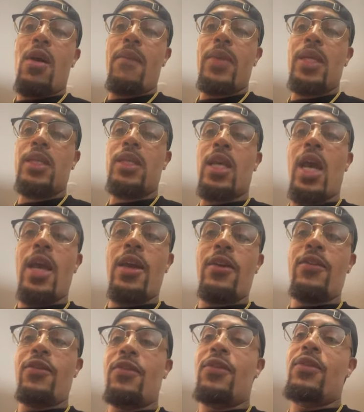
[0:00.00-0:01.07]
And we still
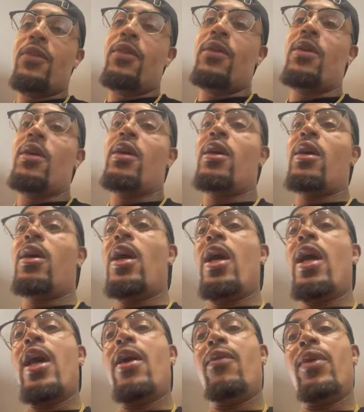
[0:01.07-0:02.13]
recording.
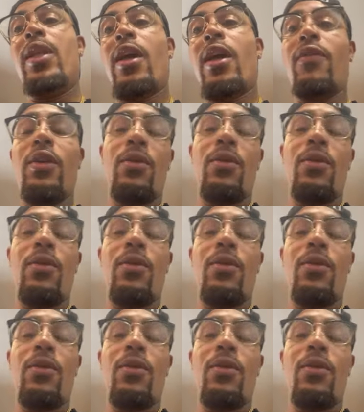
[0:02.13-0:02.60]
And we definitely